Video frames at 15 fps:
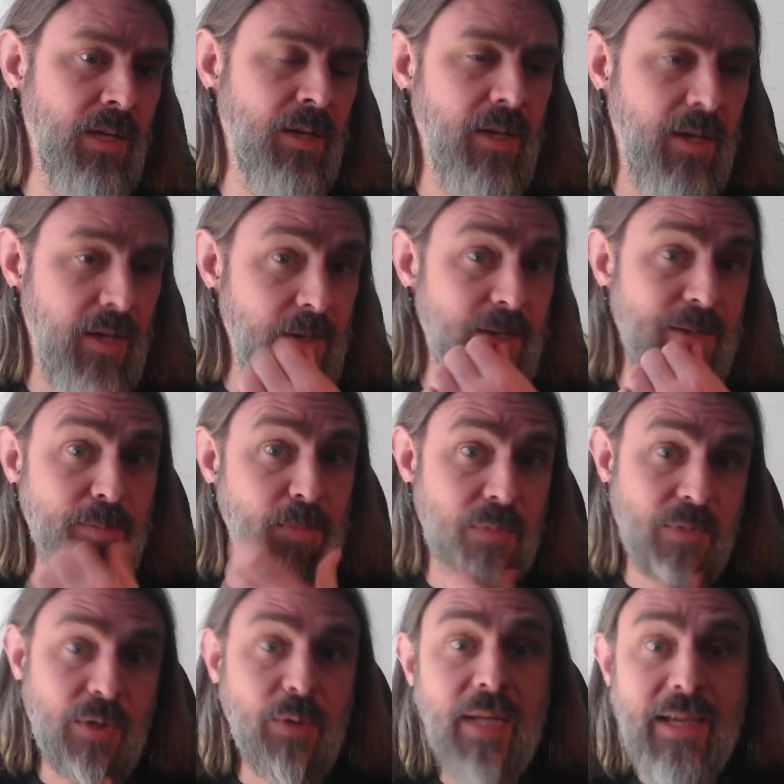All right,
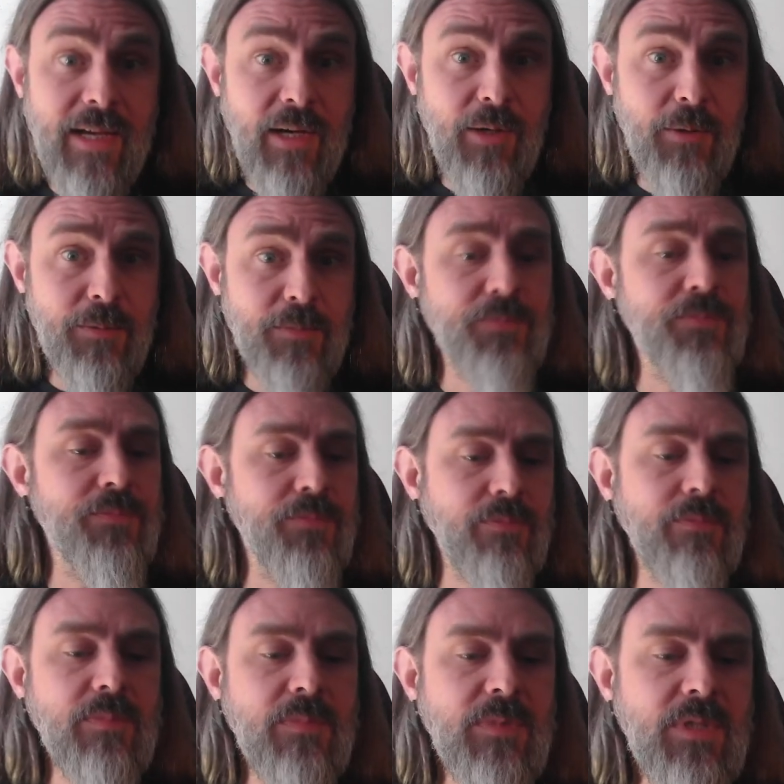so now
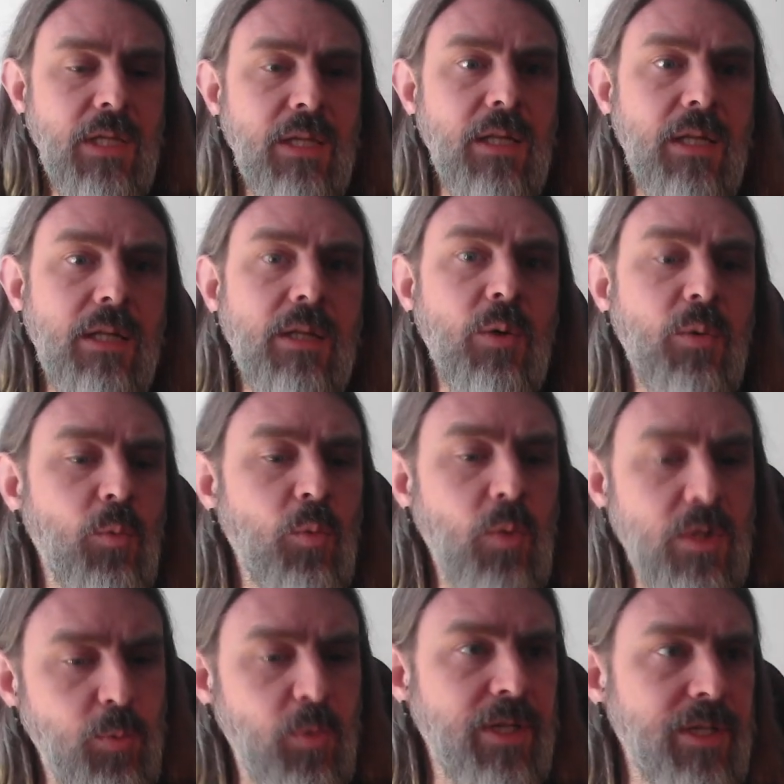
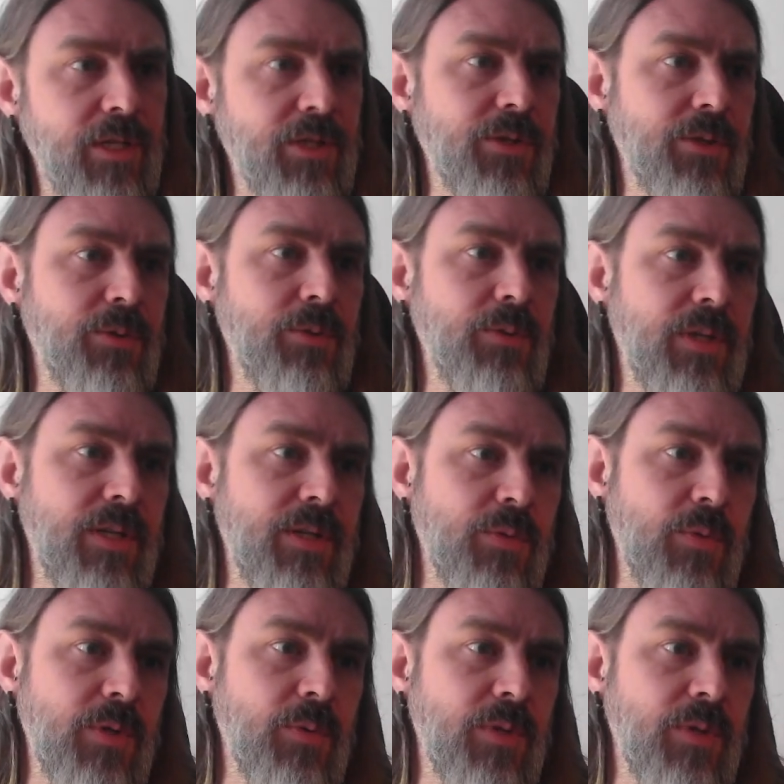what we're going to do is we would